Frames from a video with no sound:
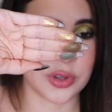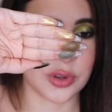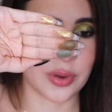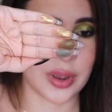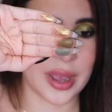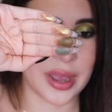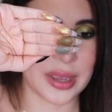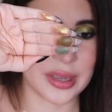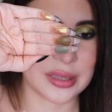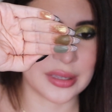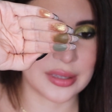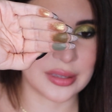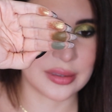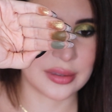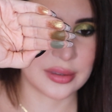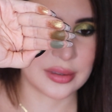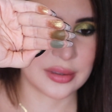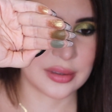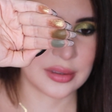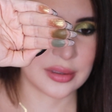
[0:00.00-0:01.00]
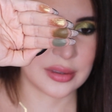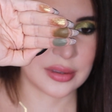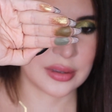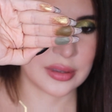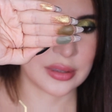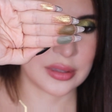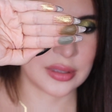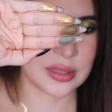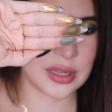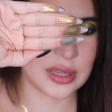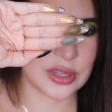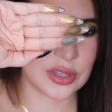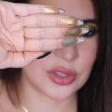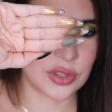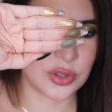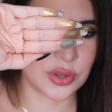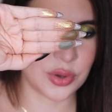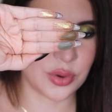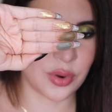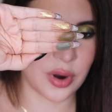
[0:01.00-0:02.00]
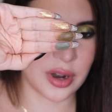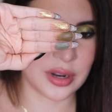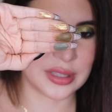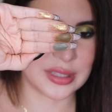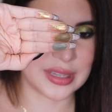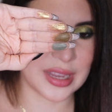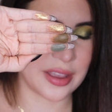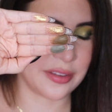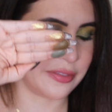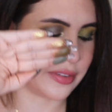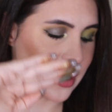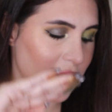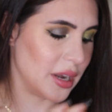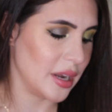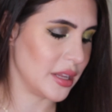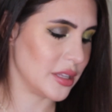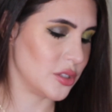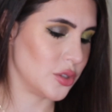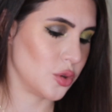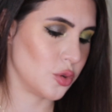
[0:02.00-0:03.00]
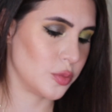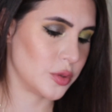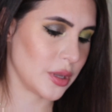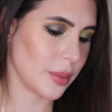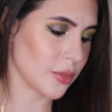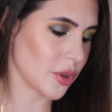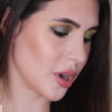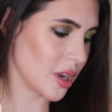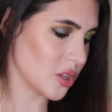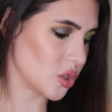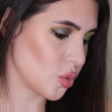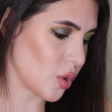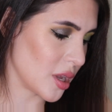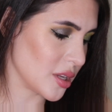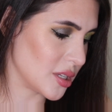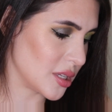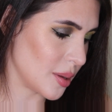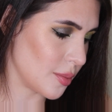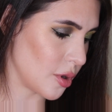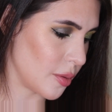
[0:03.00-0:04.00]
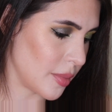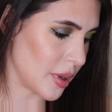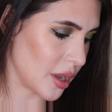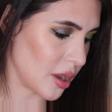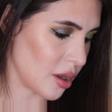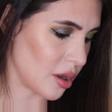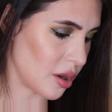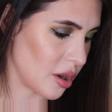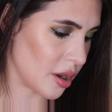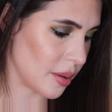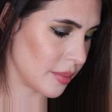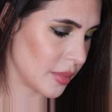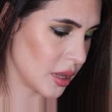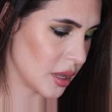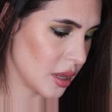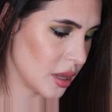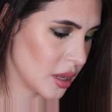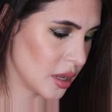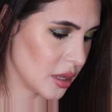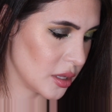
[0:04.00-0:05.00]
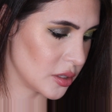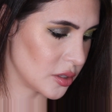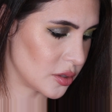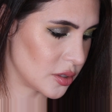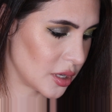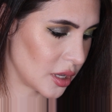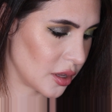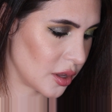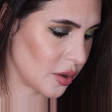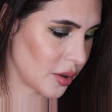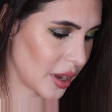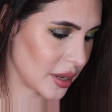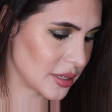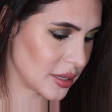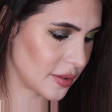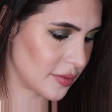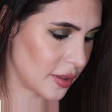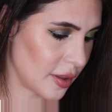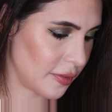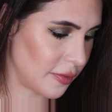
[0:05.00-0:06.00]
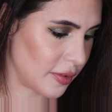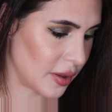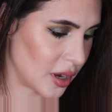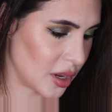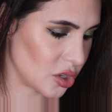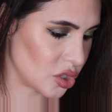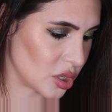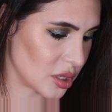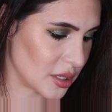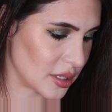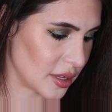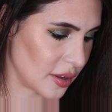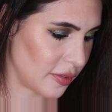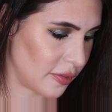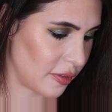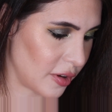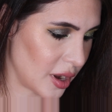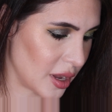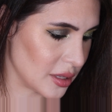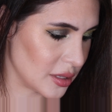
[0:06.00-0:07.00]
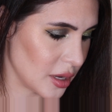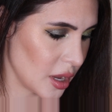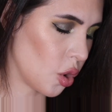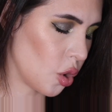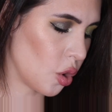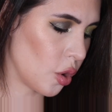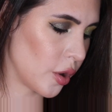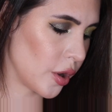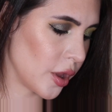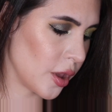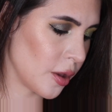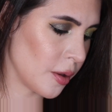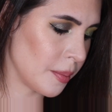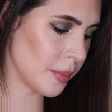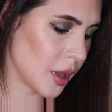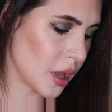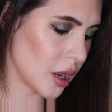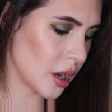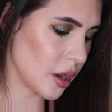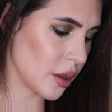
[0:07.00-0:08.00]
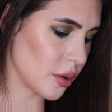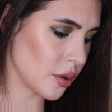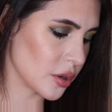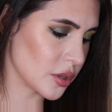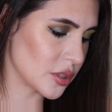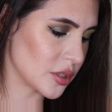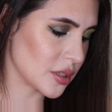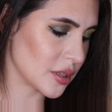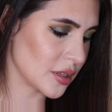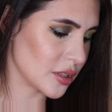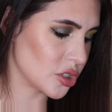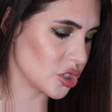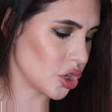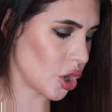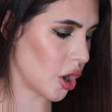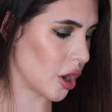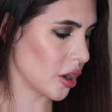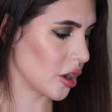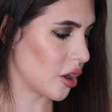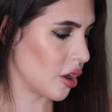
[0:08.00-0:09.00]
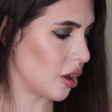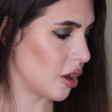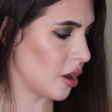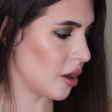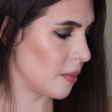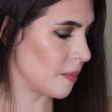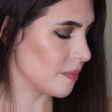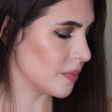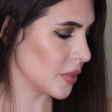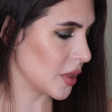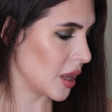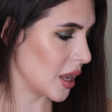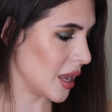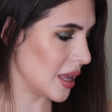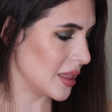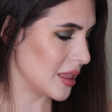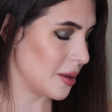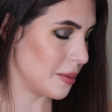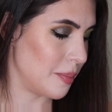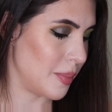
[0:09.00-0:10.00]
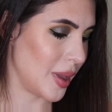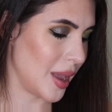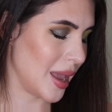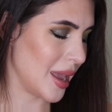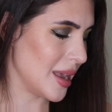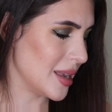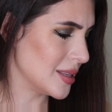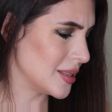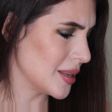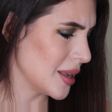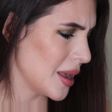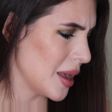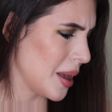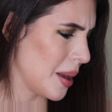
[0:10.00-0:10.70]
you guys. These two are definitely dupes. I'm gonna swatch them on my arm to tell you guys if the finish is different. Orium looks darker in the base,